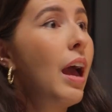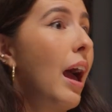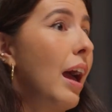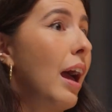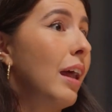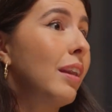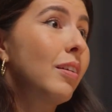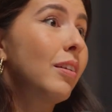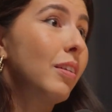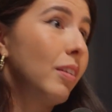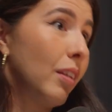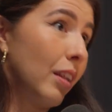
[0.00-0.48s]

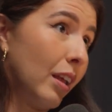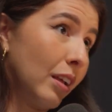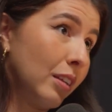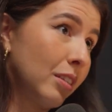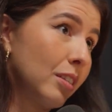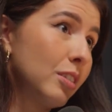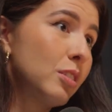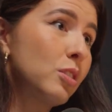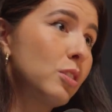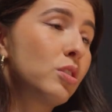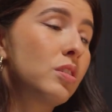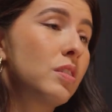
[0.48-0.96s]
And like
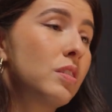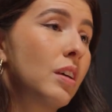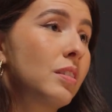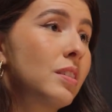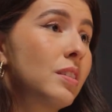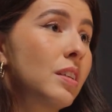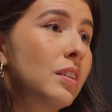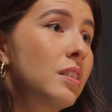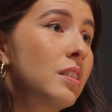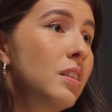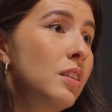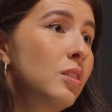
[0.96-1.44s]
this a
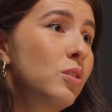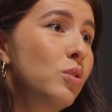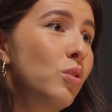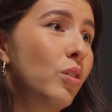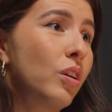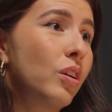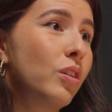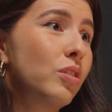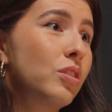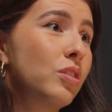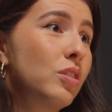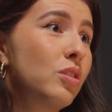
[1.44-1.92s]
success
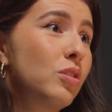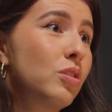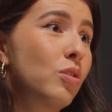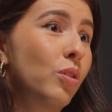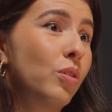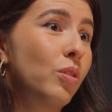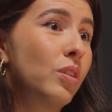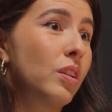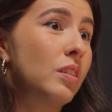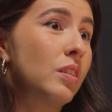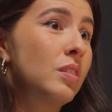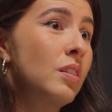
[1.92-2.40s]
story you just
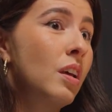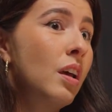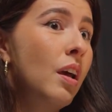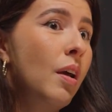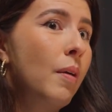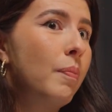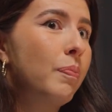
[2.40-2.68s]
told us,